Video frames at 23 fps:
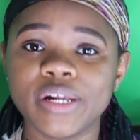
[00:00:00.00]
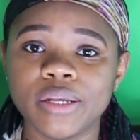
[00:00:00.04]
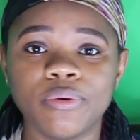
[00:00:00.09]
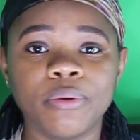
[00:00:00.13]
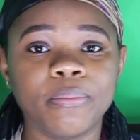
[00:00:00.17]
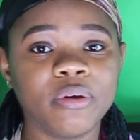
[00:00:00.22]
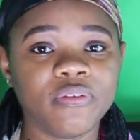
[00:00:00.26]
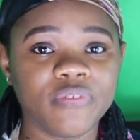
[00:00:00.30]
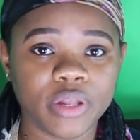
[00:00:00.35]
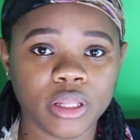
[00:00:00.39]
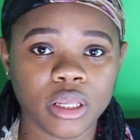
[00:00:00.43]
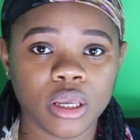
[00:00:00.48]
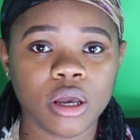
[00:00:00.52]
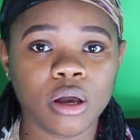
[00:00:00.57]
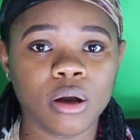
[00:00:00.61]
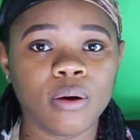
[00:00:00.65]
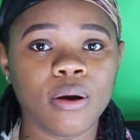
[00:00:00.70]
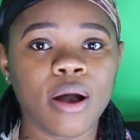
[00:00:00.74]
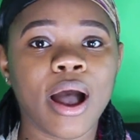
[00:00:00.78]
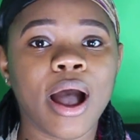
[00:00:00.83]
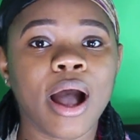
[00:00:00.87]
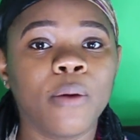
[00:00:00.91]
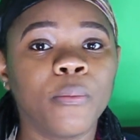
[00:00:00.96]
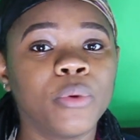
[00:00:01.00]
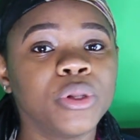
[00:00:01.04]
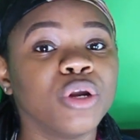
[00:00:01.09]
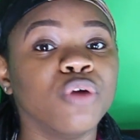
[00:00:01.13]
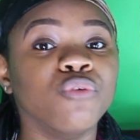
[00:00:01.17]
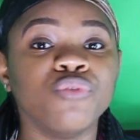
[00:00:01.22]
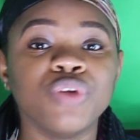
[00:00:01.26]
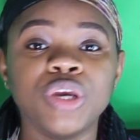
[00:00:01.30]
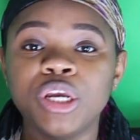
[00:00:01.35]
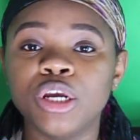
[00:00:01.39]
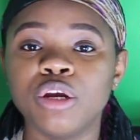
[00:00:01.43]
with me video, I want
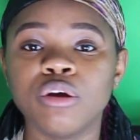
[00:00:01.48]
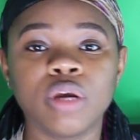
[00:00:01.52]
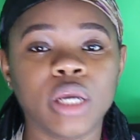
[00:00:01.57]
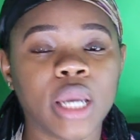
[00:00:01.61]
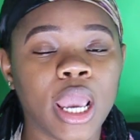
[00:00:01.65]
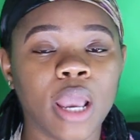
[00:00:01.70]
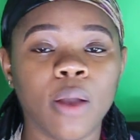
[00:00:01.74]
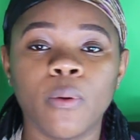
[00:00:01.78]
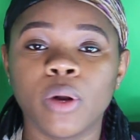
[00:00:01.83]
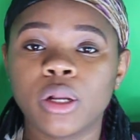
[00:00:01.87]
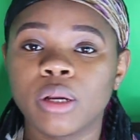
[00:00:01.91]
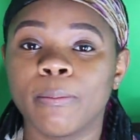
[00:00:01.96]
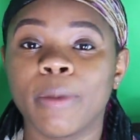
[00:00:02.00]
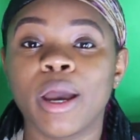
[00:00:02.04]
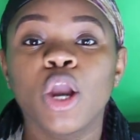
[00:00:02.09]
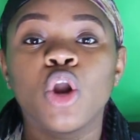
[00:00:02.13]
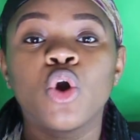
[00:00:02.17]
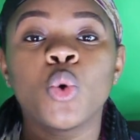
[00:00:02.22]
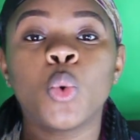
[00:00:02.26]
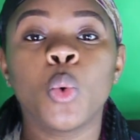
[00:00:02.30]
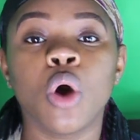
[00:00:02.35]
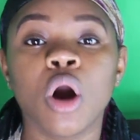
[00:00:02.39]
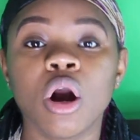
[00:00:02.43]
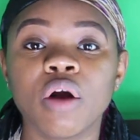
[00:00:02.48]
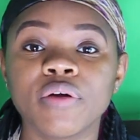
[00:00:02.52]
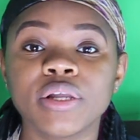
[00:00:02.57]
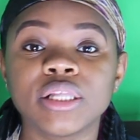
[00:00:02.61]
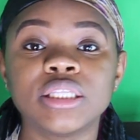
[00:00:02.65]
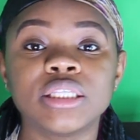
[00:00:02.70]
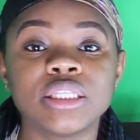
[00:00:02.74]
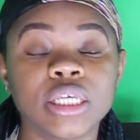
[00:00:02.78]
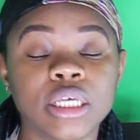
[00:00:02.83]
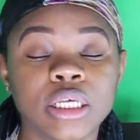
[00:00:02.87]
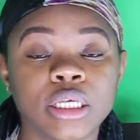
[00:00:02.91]
to recreate one of my
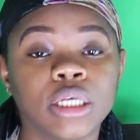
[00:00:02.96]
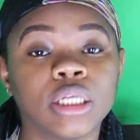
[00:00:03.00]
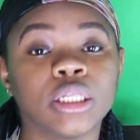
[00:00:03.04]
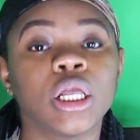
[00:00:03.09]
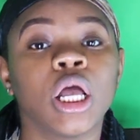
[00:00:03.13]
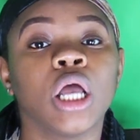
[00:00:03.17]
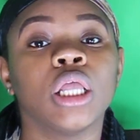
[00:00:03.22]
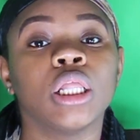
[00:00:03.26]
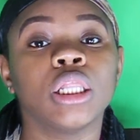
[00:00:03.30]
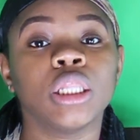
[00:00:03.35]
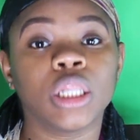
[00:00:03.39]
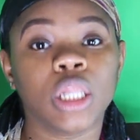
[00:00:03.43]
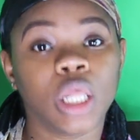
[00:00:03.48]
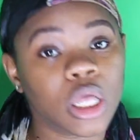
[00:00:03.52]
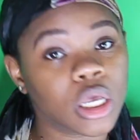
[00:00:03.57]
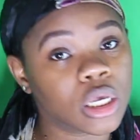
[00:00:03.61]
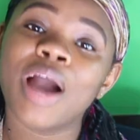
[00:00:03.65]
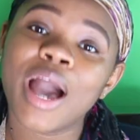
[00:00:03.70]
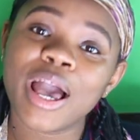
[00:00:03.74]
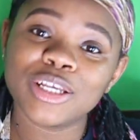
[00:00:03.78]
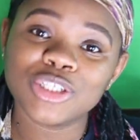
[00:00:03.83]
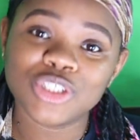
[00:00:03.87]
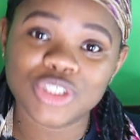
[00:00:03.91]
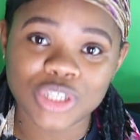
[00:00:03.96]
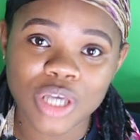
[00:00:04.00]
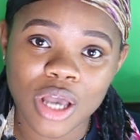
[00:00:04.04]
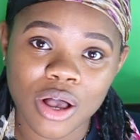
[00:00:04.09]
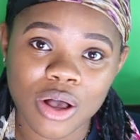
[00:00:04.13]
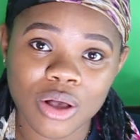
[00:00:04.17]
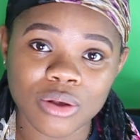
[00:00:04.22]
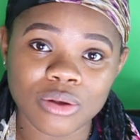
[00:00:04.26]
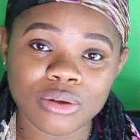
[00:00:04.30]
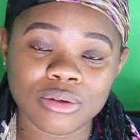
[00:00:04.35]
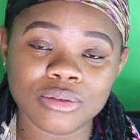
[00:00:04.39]
quarantine looks. I
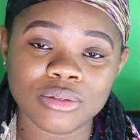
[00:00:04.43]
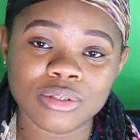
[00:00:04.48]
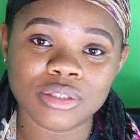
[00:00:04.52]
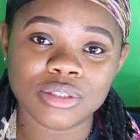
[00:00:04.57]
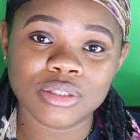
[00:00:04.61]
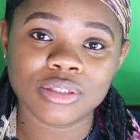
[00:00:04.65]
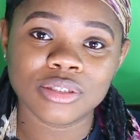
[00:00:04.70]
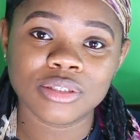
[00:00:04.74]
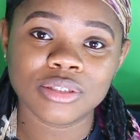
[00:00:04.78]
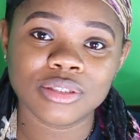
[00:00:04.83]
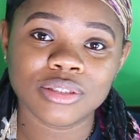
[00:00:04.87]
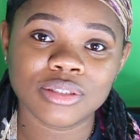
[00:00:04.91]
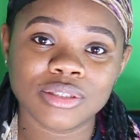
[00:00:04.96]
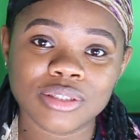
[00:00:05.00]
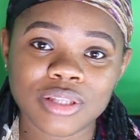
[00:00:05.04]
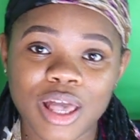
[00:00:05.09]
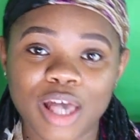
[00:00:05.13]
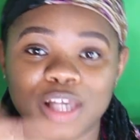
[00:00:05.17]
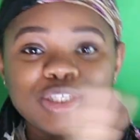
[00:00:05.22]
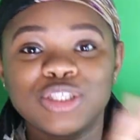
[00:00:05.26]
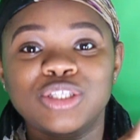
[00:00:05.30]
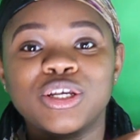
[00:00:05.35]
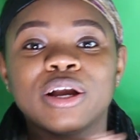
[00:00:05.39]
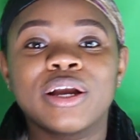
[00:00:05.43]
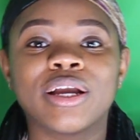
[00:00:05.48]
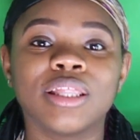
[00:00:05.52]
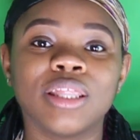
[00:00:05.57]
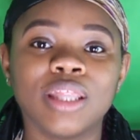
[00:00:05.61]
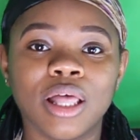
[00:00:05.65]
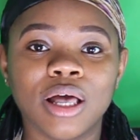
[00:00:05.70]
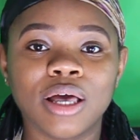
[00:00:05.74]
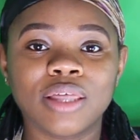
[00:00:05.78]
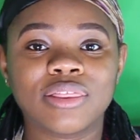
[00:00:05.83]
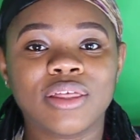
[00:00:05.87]
chose a certain
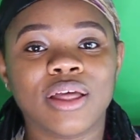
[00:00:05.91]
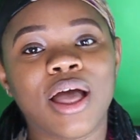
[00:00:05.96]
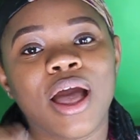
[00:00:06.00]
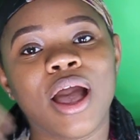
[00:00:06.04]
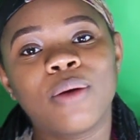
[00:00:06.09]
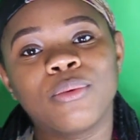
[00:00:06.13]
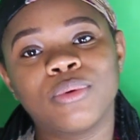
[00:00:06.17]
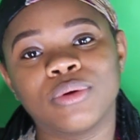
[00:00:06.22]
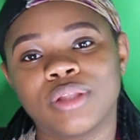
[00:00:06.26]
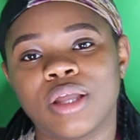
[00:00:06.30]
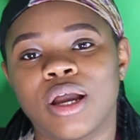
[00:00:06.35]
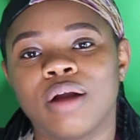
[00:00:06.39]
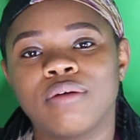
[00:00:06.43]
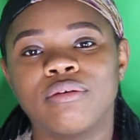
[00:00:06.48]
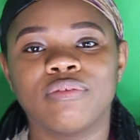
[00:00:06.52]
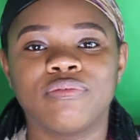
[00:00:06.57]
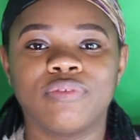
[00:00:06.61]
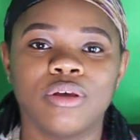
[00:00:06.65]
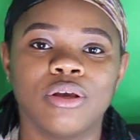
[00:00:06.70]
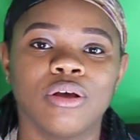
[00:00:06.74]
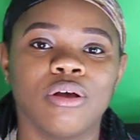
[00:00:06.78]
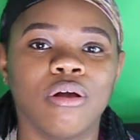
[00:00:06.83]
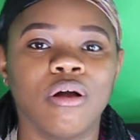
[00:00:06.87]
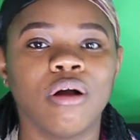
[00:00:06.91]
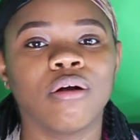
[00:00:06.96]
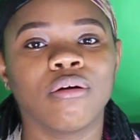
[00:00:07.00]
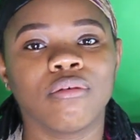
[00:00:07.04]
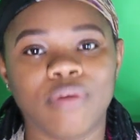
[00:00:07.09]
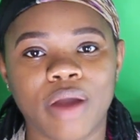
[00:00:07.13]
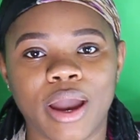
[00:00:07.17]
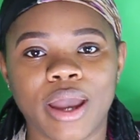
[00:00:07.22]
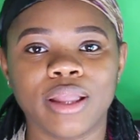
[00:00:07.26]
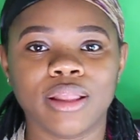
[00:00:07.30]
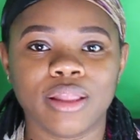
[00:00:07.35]
look that I will not reveal
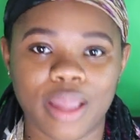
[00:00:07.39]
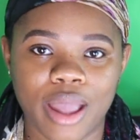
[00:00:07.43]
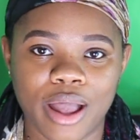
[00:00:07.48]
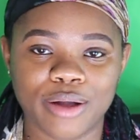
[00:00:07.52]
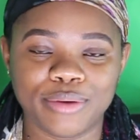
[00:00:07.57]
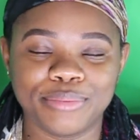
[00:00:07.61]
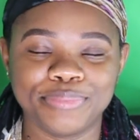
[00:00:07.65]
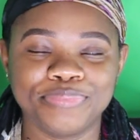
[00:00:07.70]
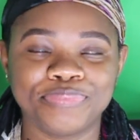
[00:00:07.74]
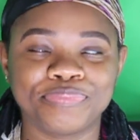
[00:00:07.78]
right now.